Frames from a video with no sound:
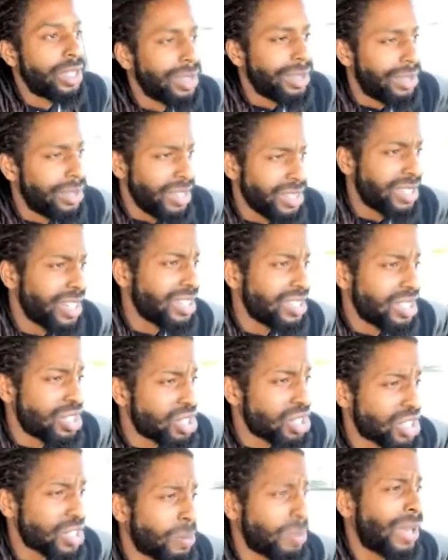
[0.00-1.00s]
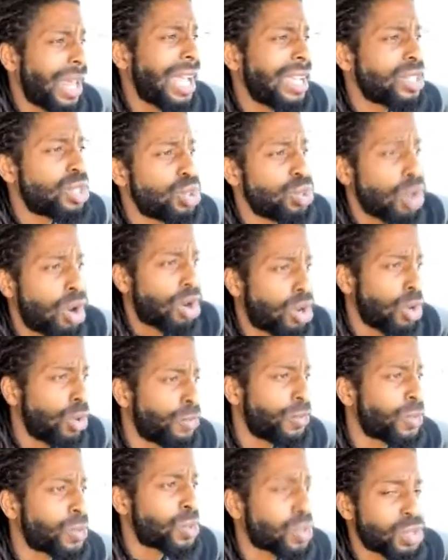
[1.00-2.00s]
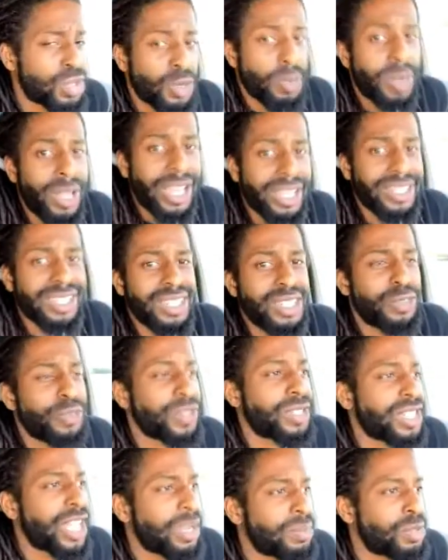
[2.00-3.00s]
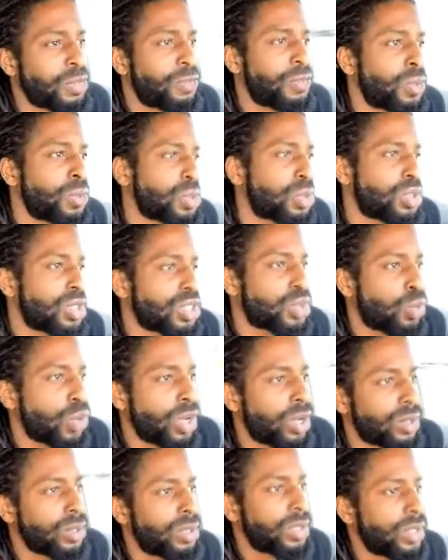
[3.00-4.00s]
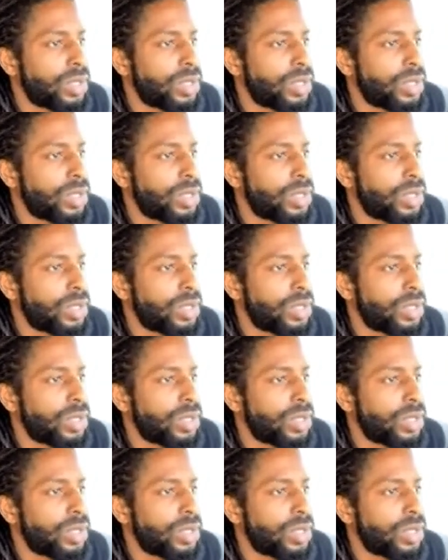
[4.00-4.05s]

And this doesn't just apply to RO filters, it applies to different types of filters as well.